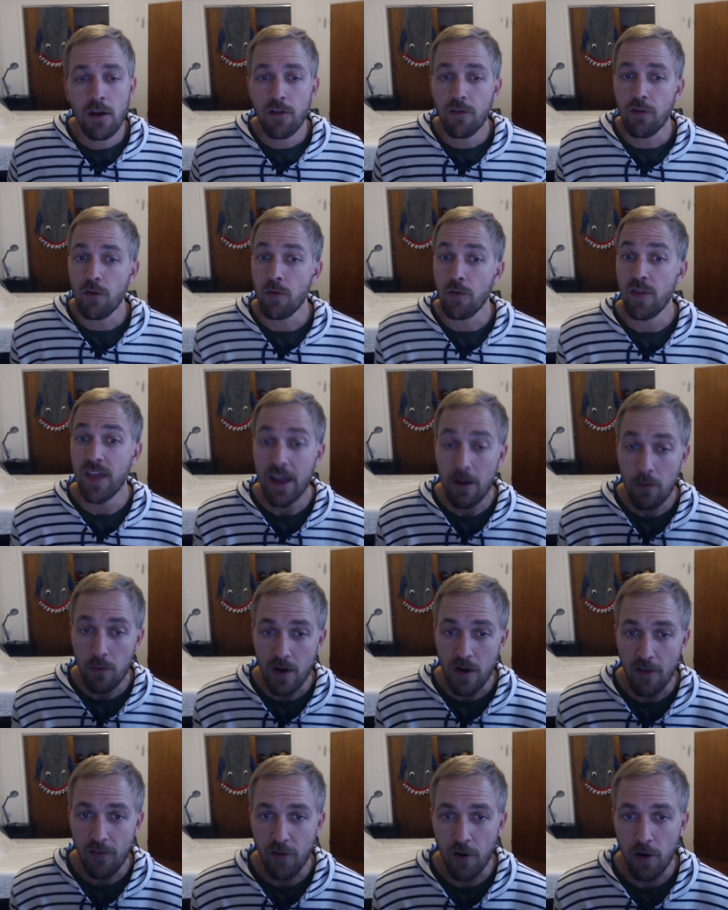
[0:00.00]
So then
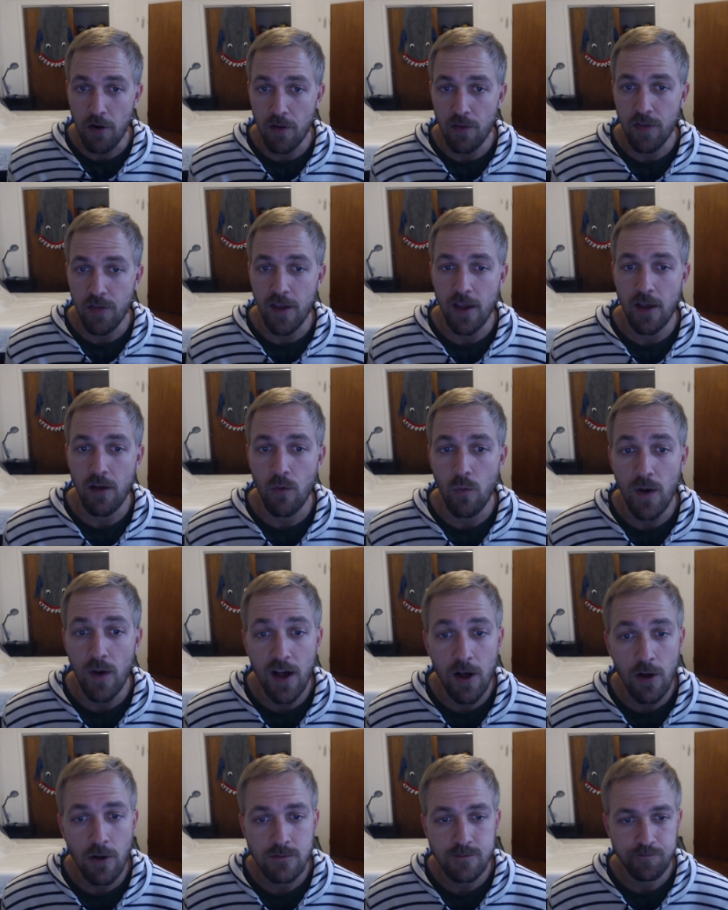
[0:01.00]
when I started to think,
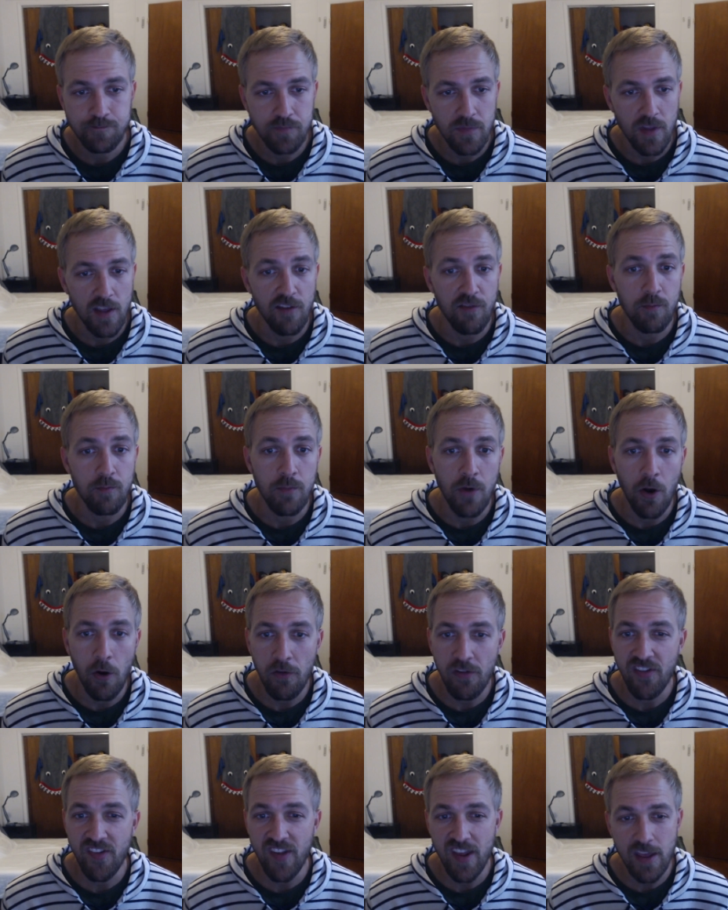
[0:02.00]
well, if
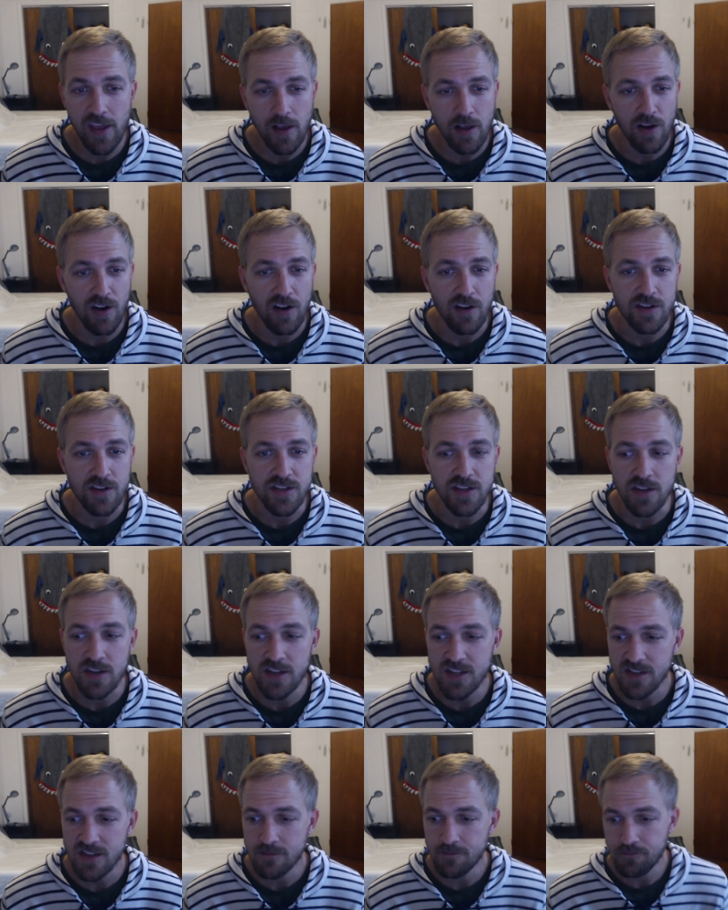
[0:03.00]
most city
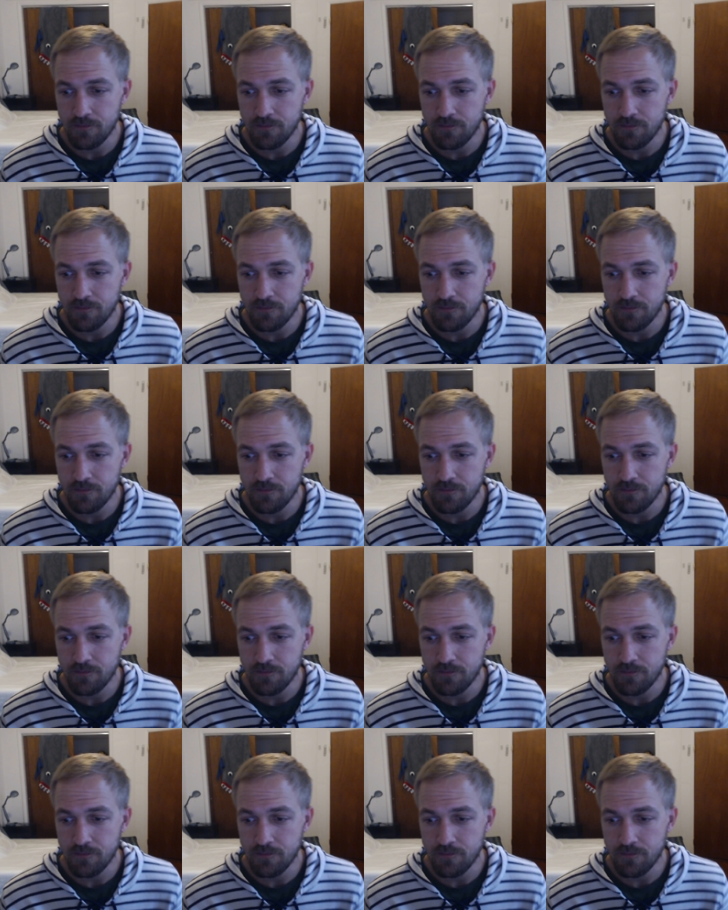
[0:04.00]
colleges